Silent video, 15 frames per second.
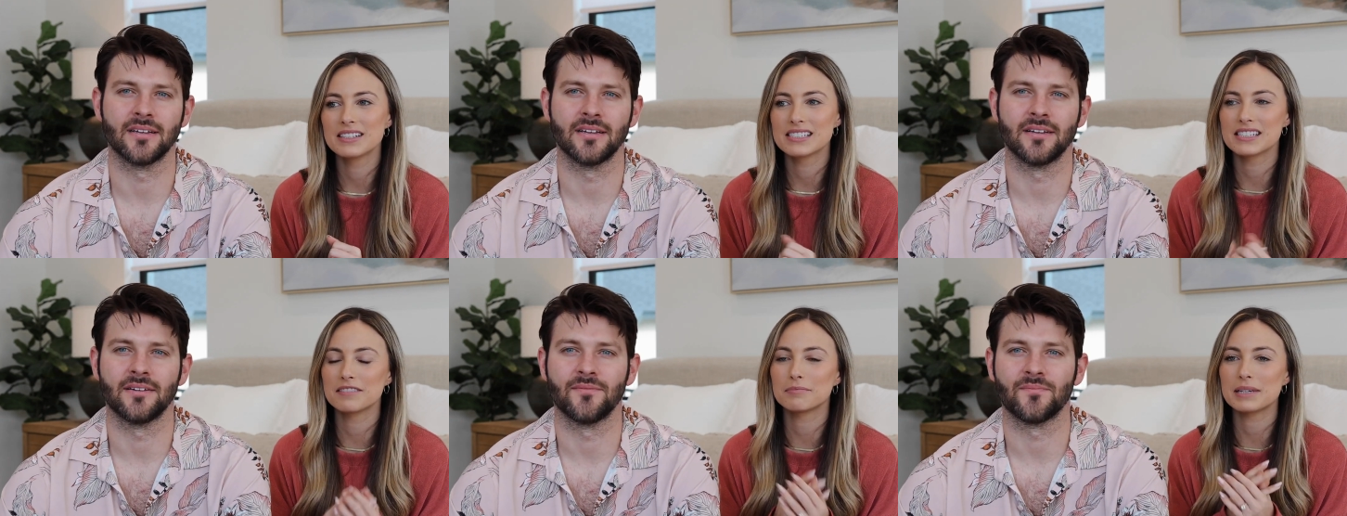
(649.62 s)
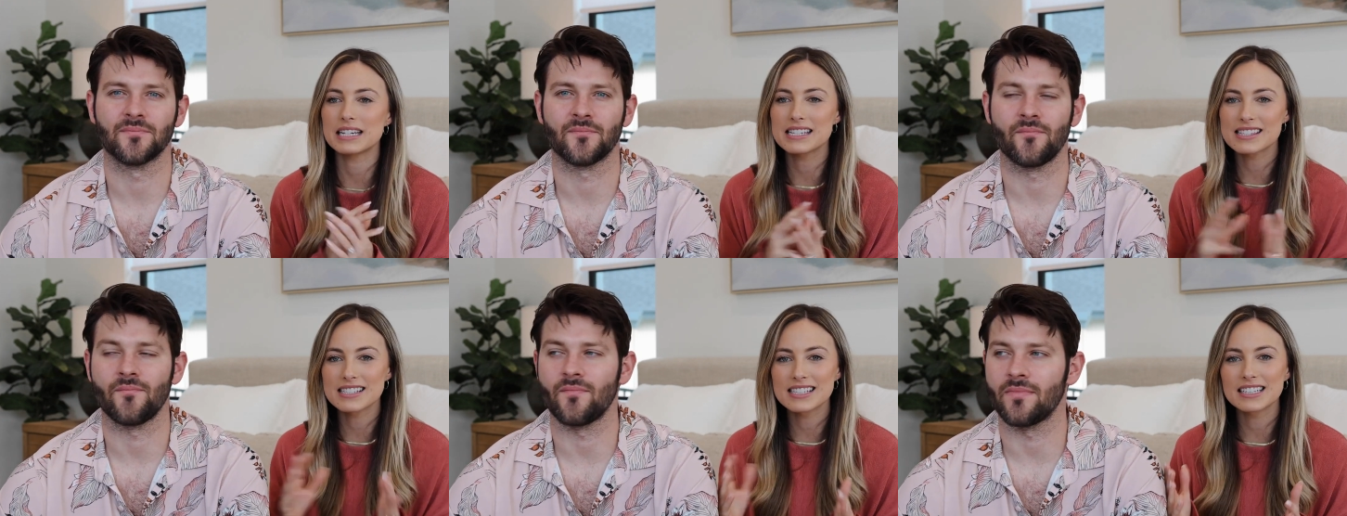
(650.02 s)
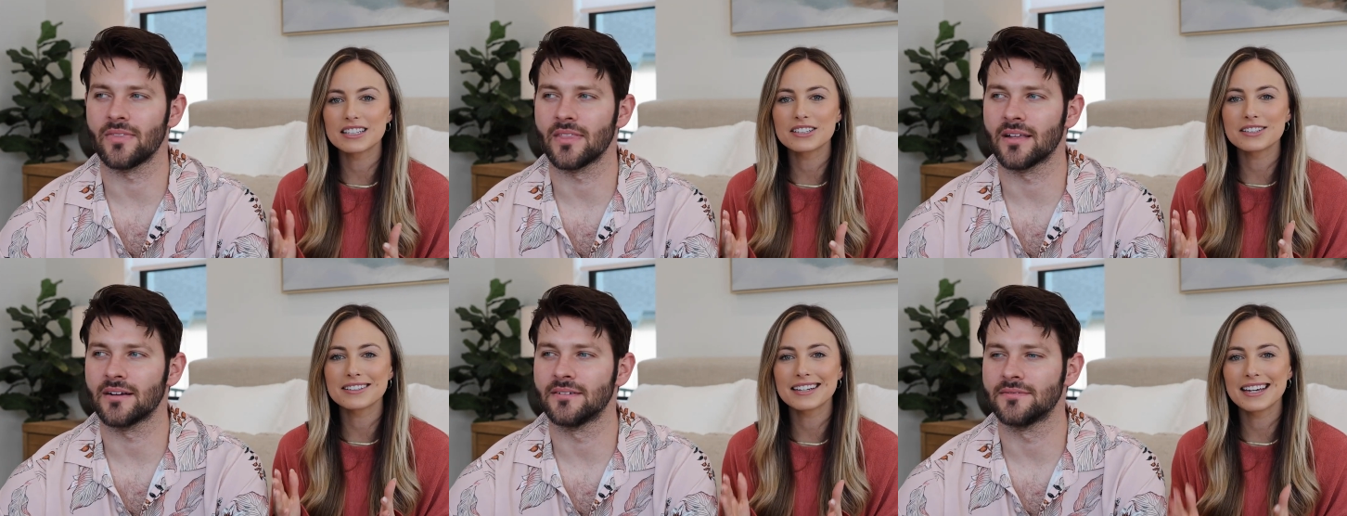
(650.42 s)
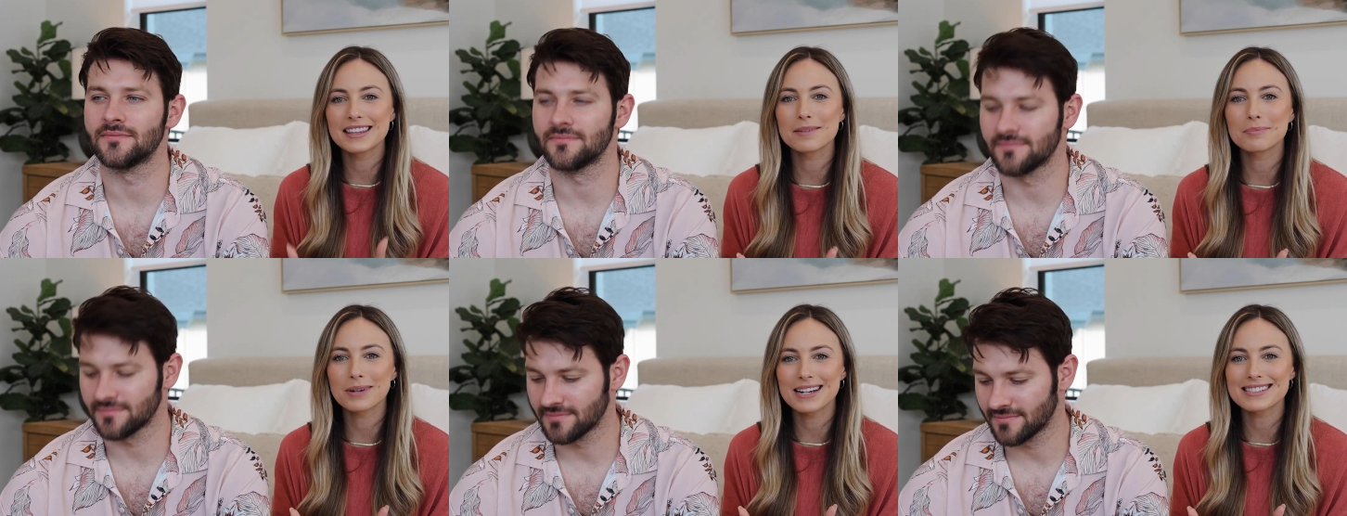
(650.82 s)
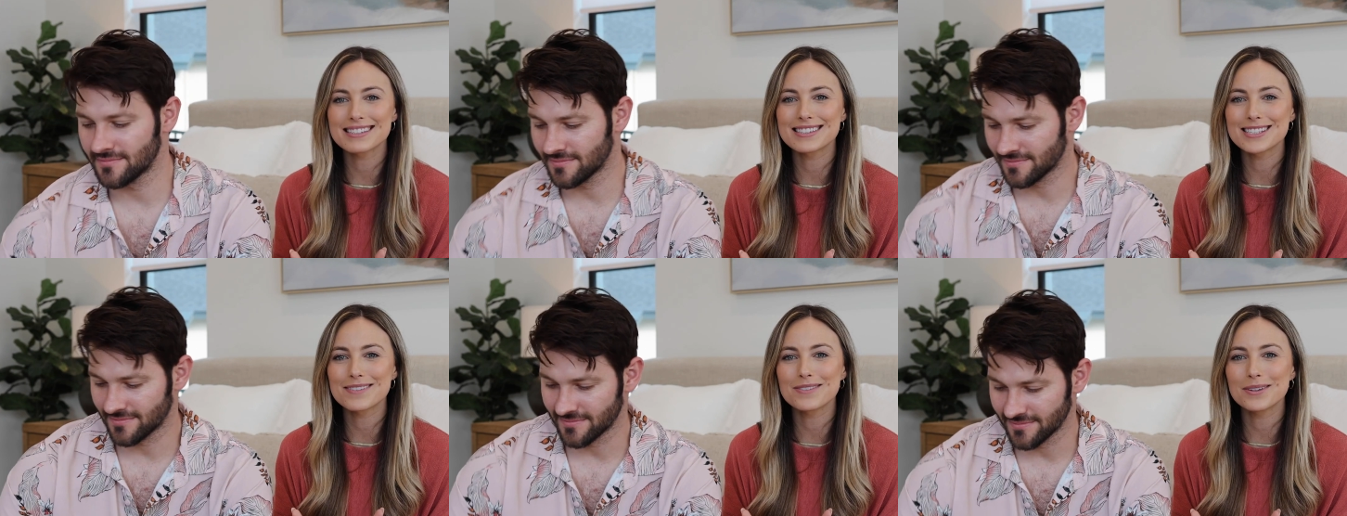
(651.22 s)
Speaker 1: to be still in the
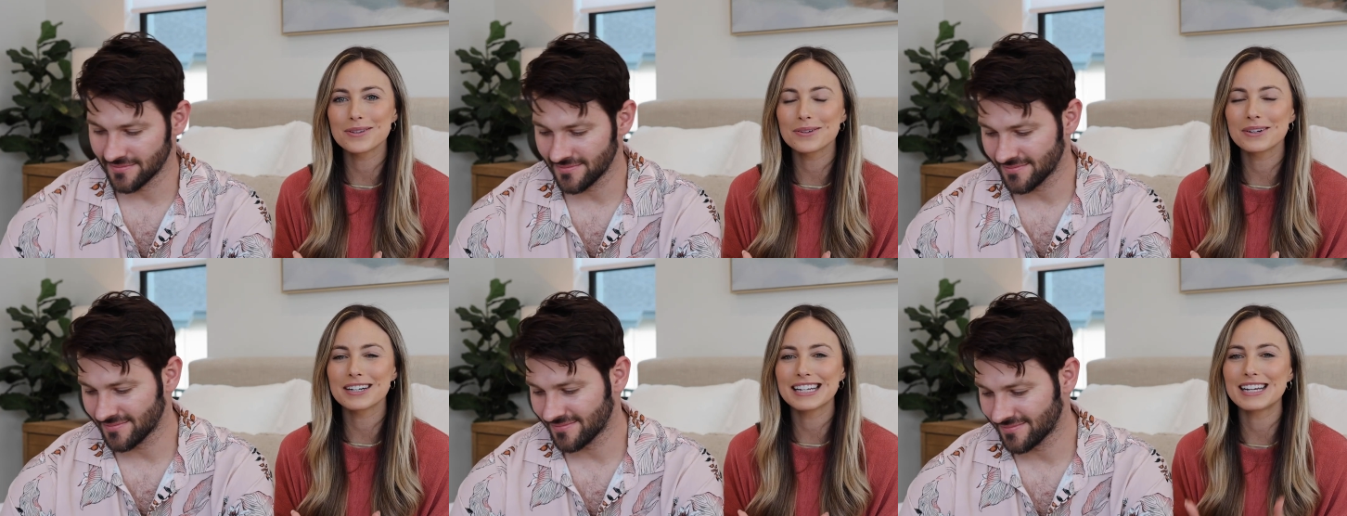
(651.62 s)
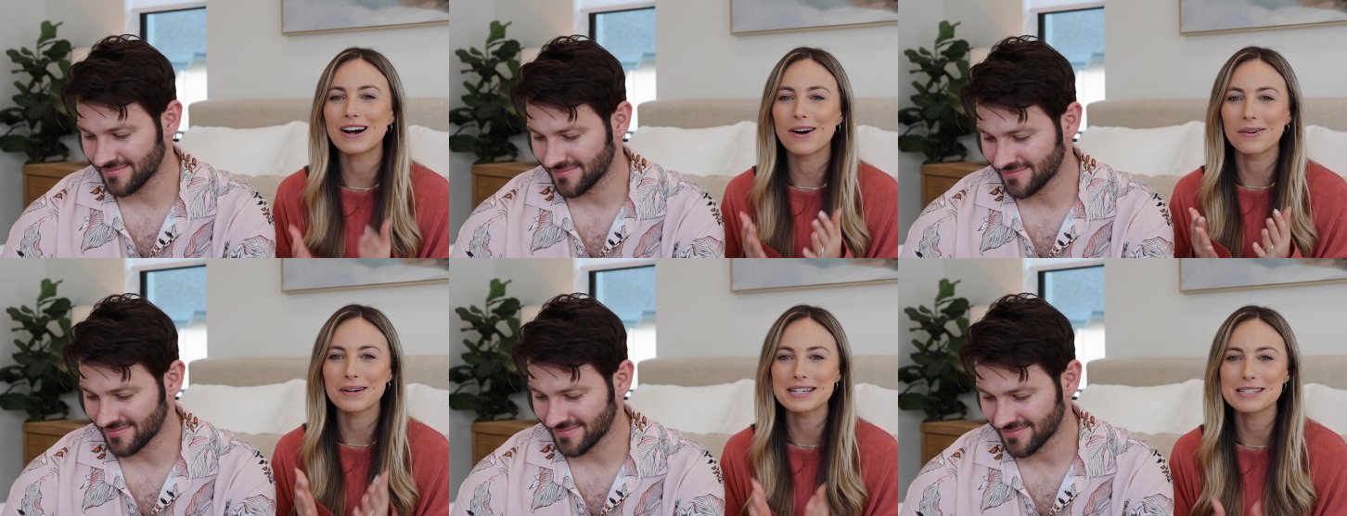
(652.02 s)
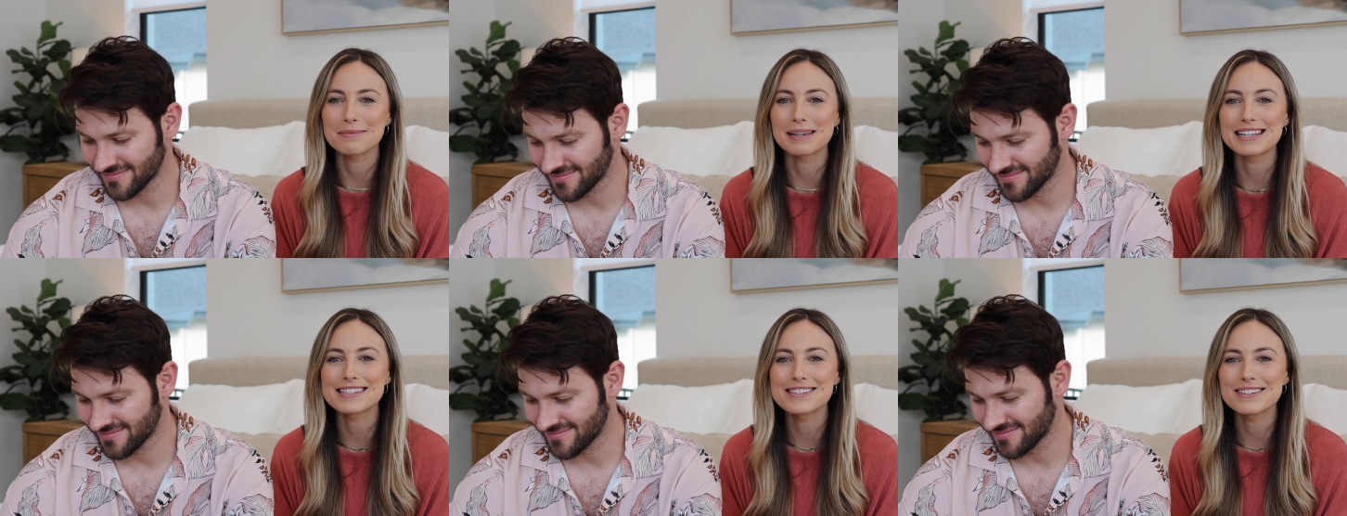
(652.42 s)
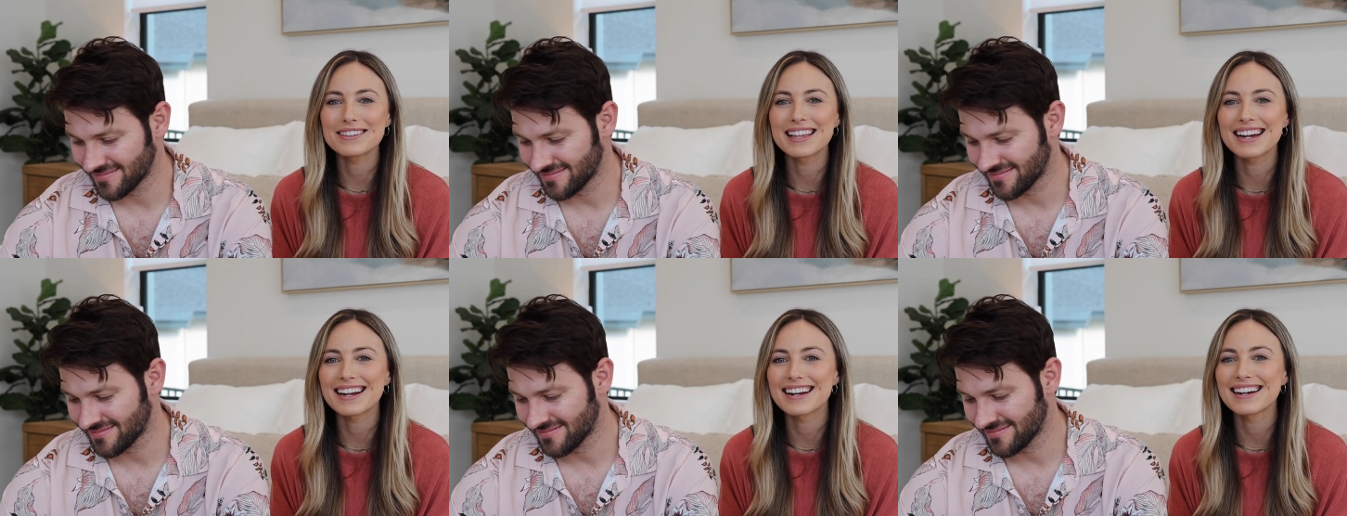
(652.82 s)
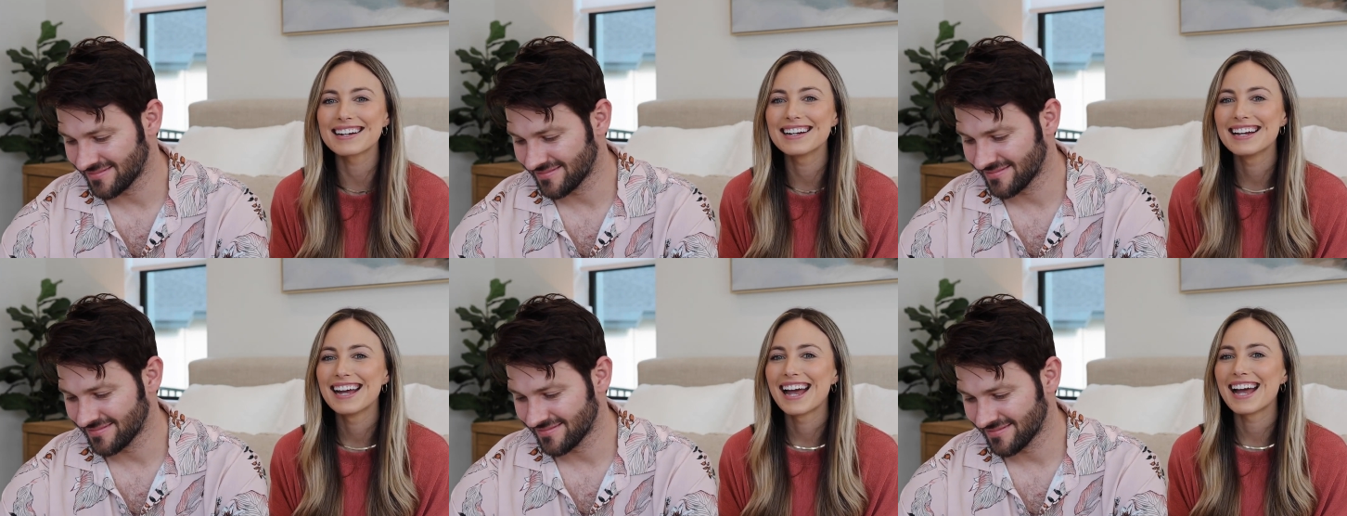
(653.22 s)
presence mm-hmm. of the mm-hmm. Lord. He always meets you there.